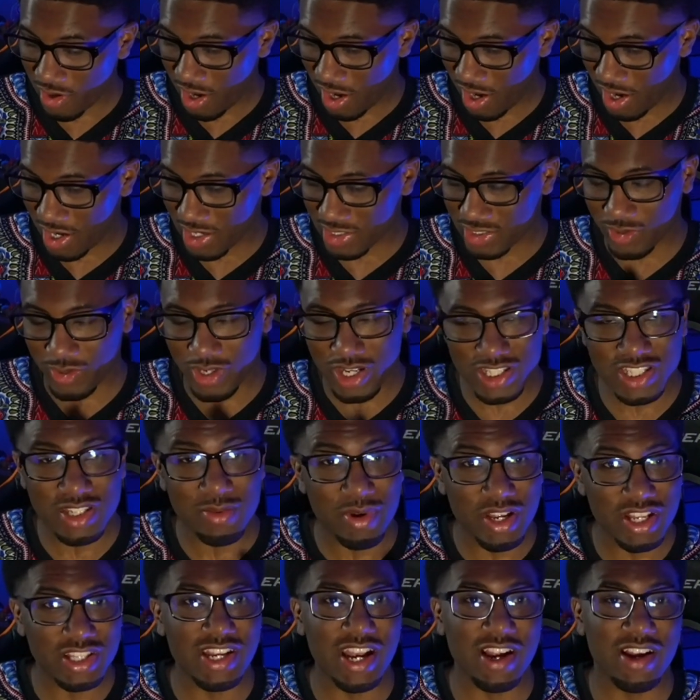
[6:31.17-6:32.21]
So get some
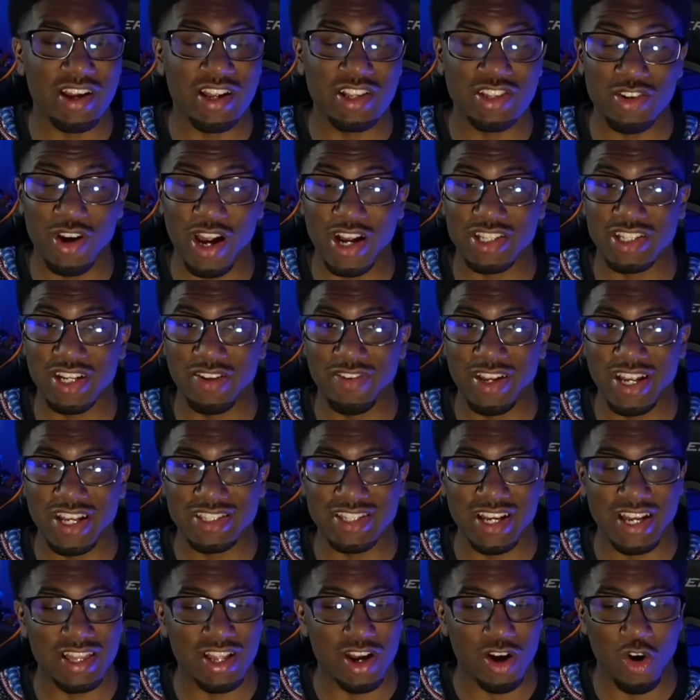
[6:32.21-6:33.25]
interactivity
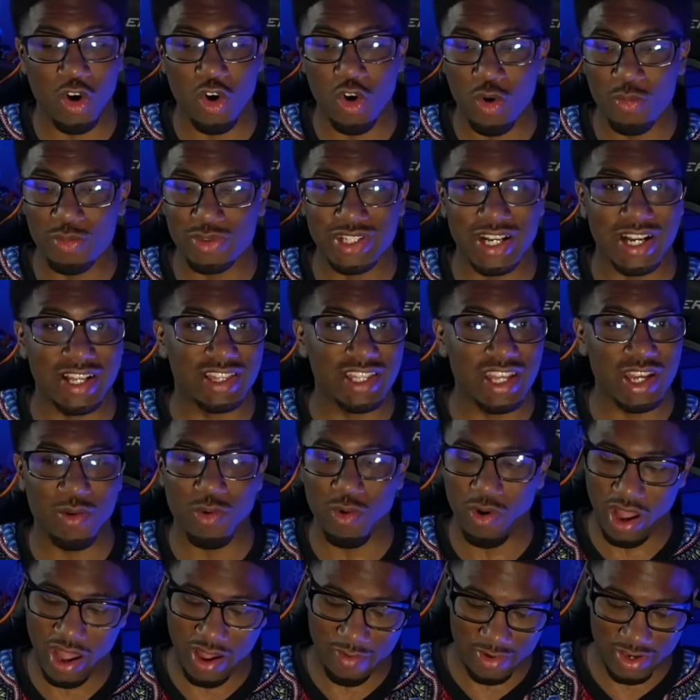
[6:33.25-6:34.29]
inside the homes, and I think
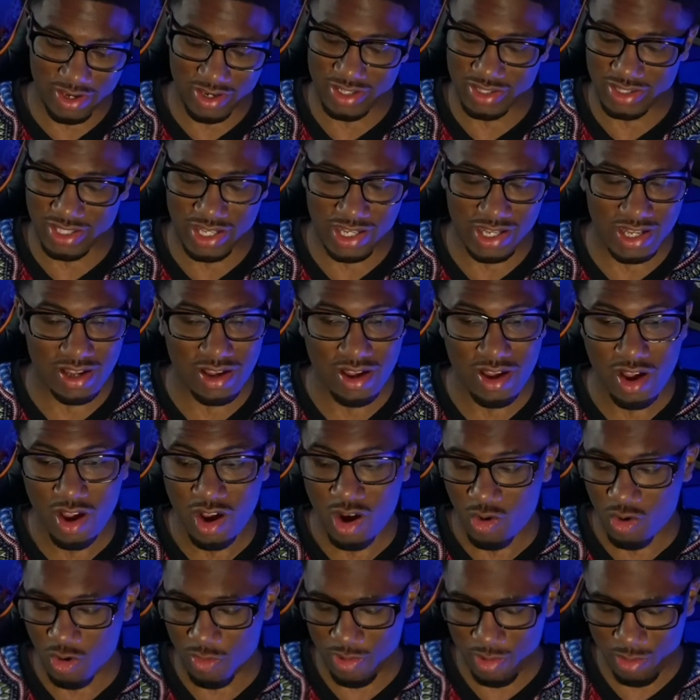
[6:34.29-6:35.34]
we'll have a good thing
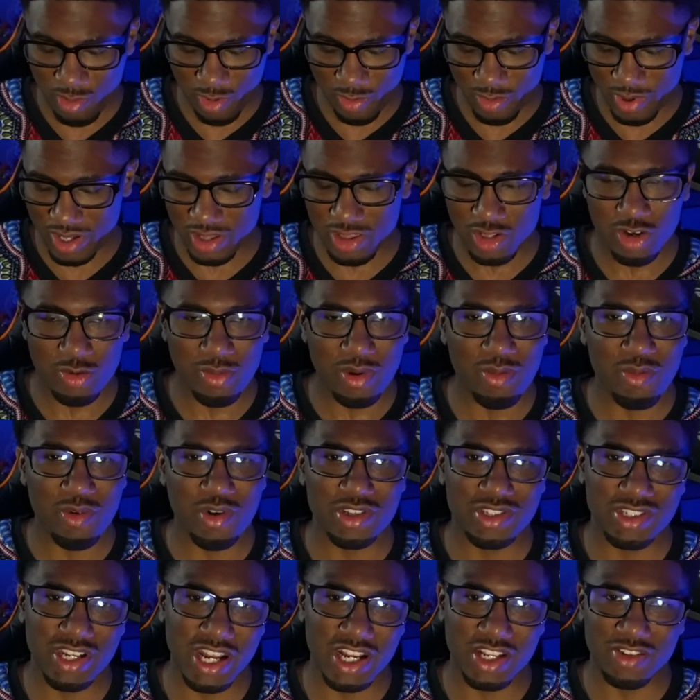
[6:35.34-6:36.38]
where people will be a little bit more
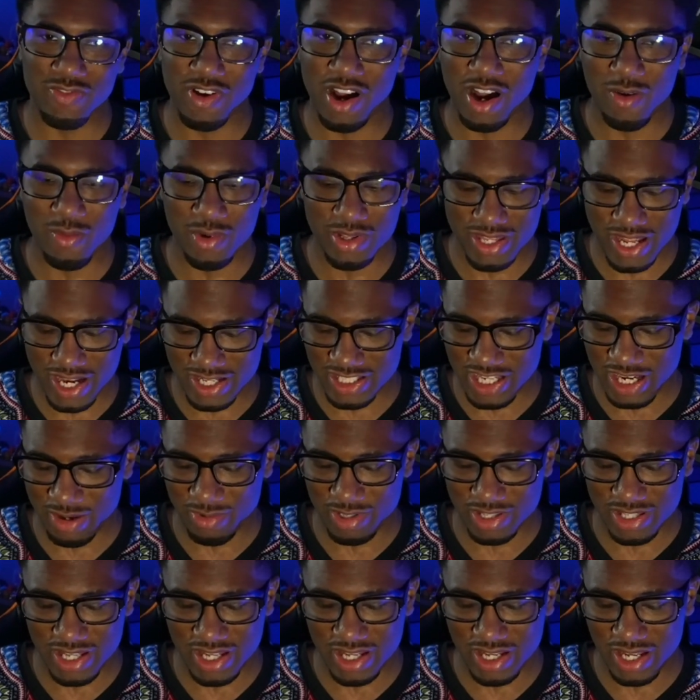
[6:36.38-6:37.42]
satisfied with that type of
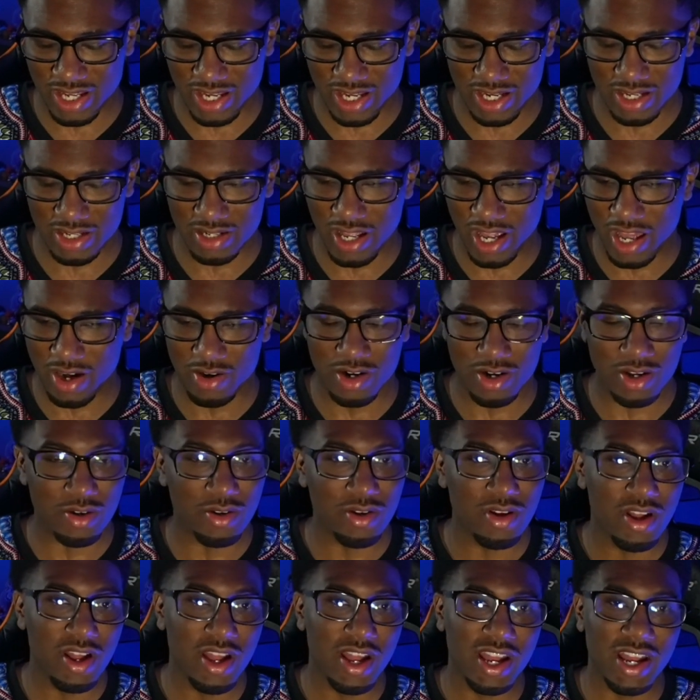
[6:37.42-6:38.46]
thing. And I don't know,
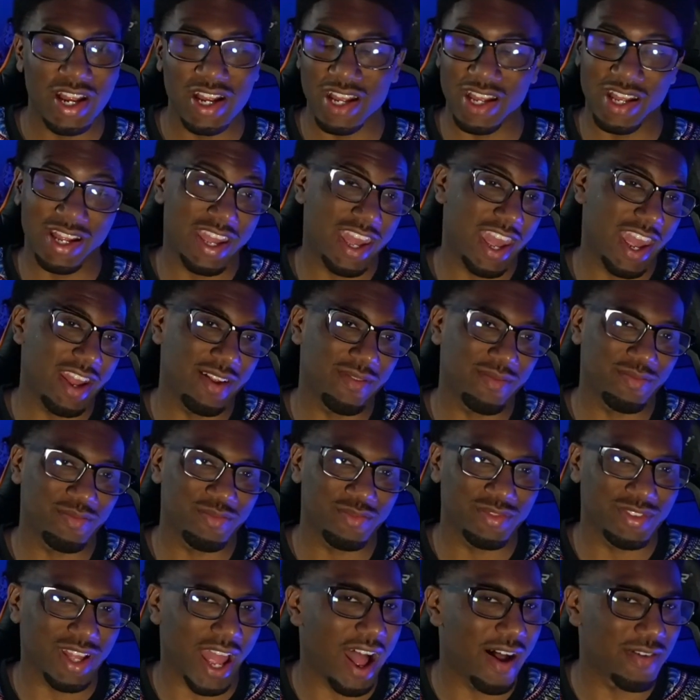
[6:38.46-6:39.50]
it can't
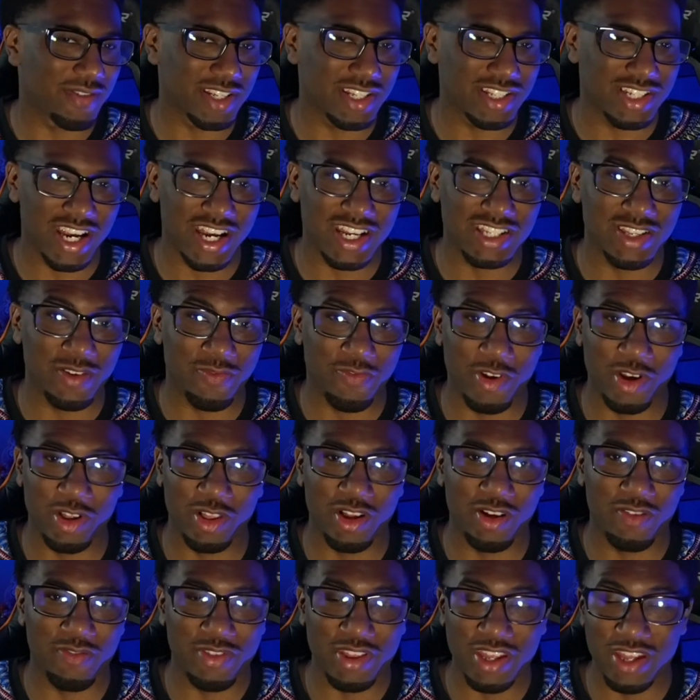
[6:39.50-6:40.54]
obviously change the feel
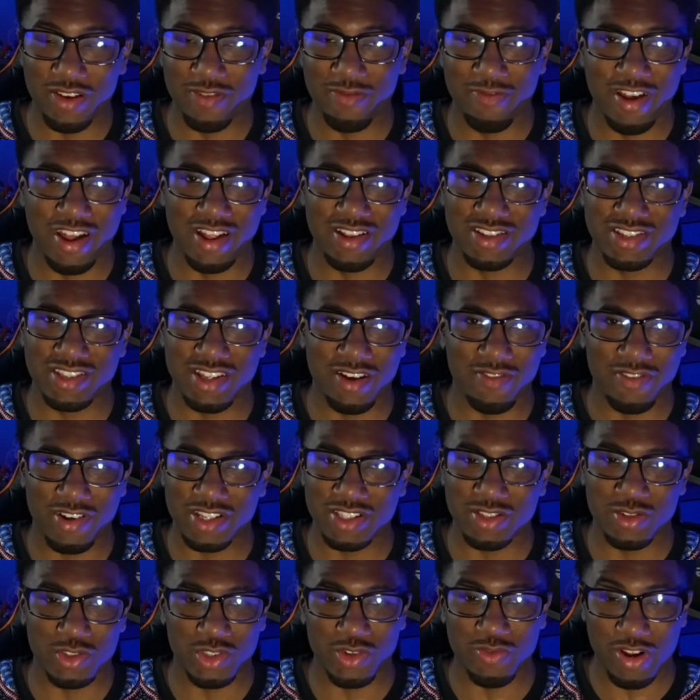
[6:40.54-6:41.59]
of the event stuff, because
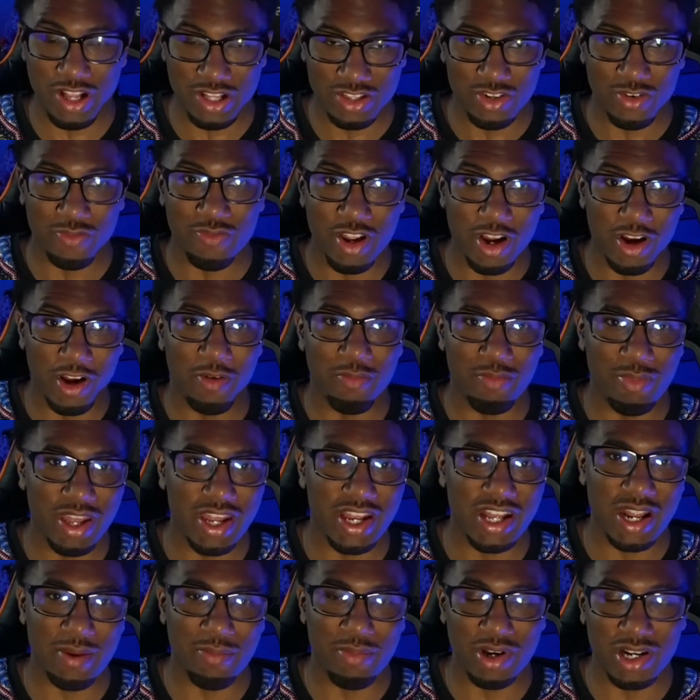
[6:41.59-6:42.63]
those events are very big
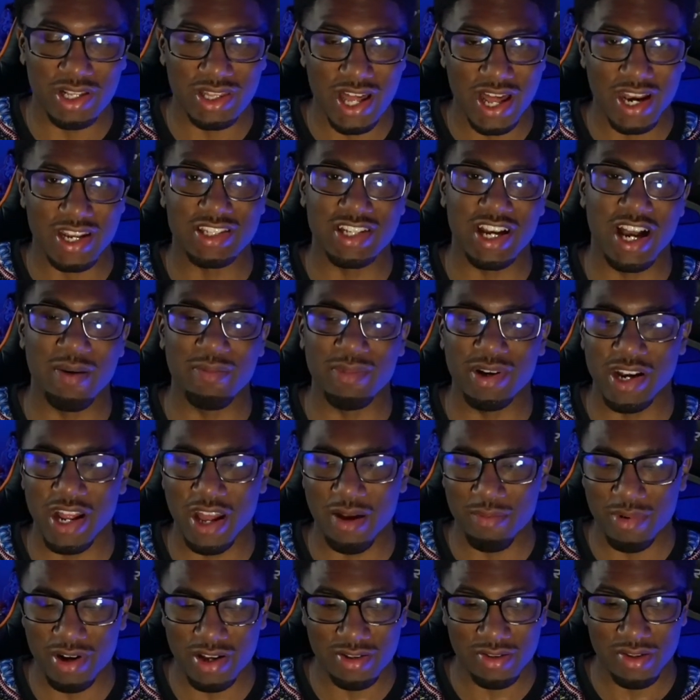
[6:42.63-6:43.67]
and they put a lot of time into that,
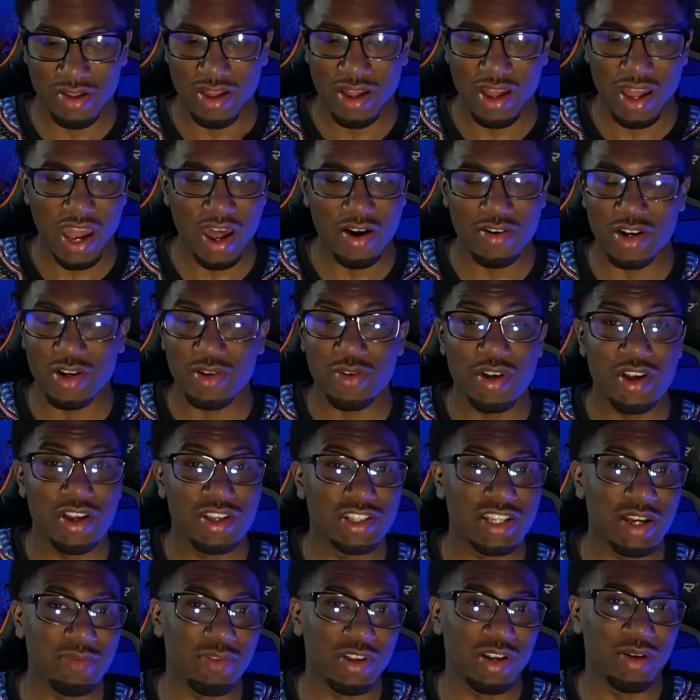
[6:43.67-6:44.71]
but I don't know,
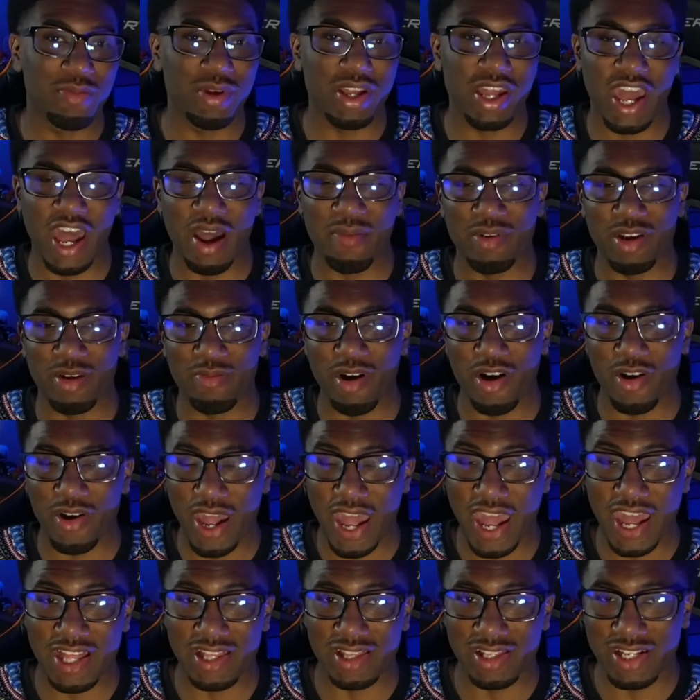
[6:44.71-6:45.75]
something to be happy about
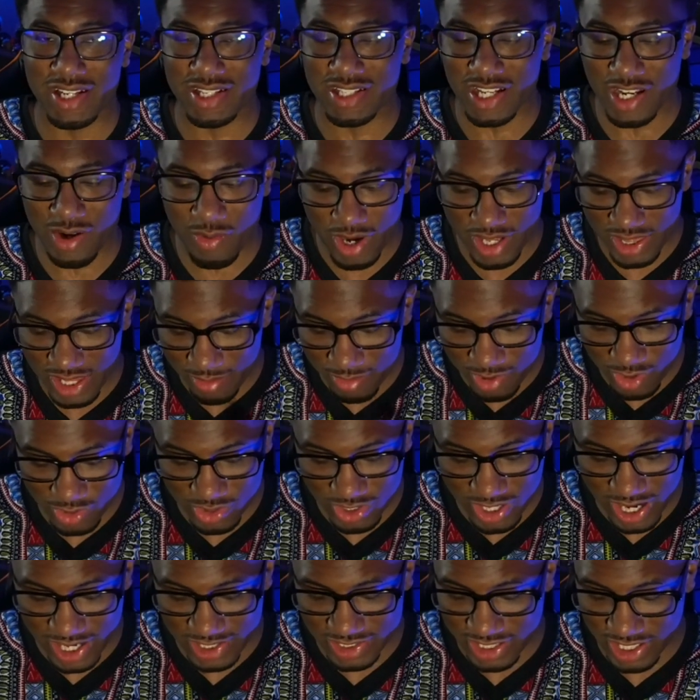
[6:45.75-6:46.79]
at least. Anyway, let me know what you
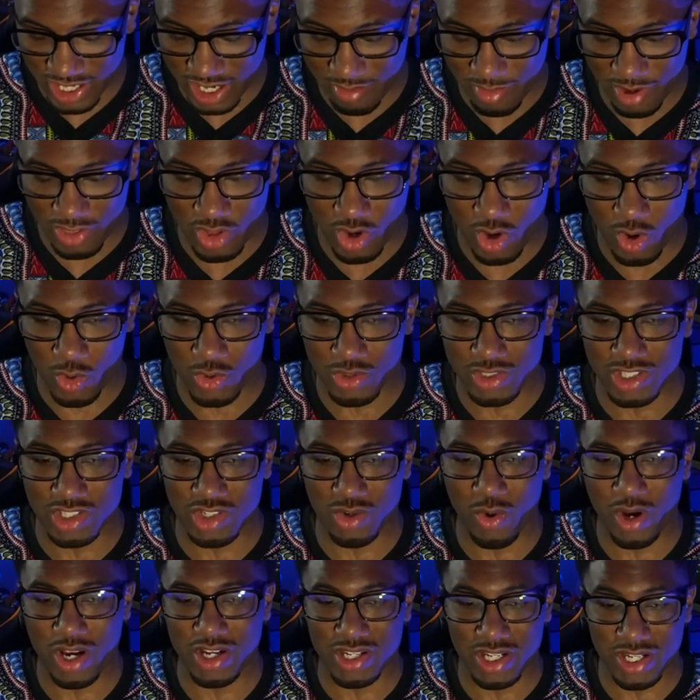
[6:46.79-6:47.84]
guys think about the whole
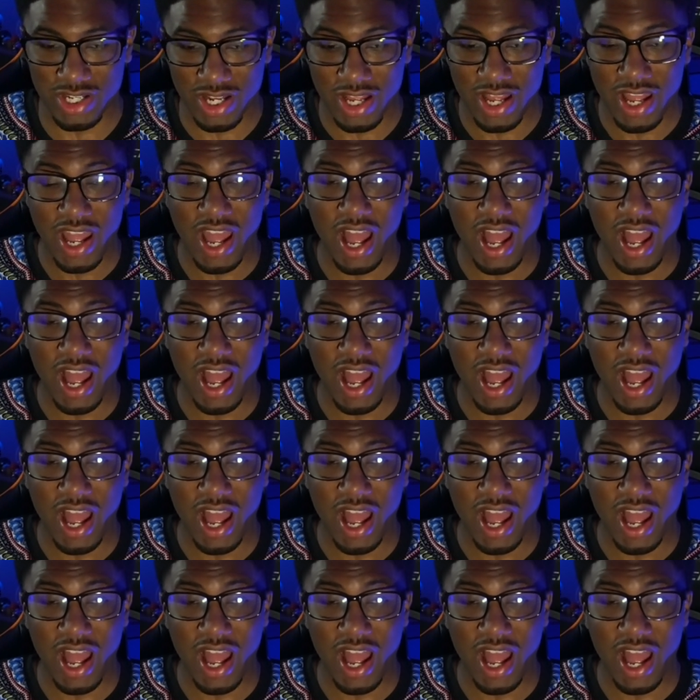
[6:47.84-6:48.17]
situation.